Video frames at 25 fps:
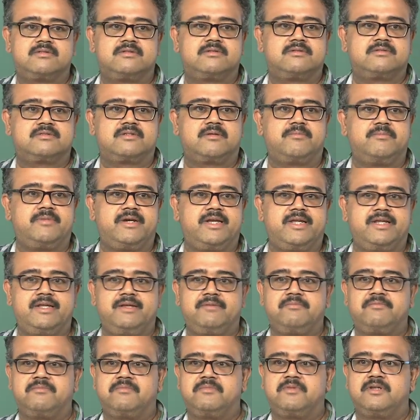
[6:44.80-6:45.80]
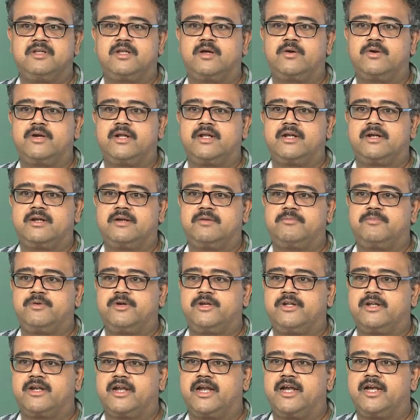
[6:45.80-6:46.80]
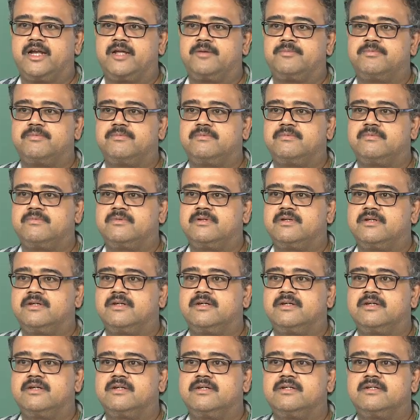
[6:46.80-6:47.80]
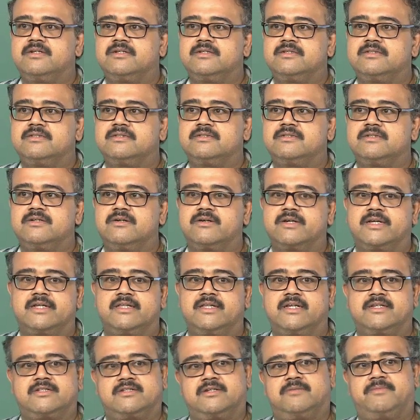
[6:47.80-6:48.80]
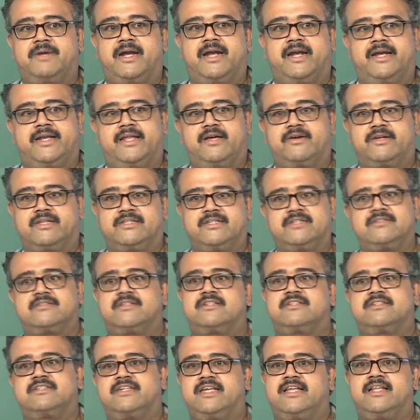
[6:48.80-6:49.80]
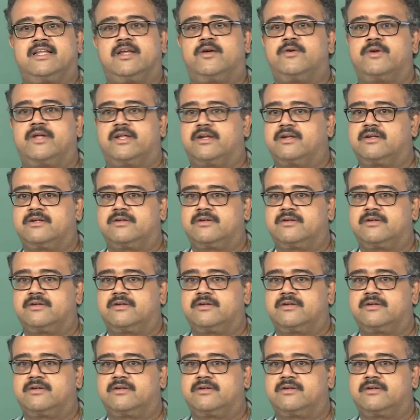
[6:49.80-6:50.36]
Somebody louder, put your hand up. Okay, that's not a bad idea. Okay, just say louder.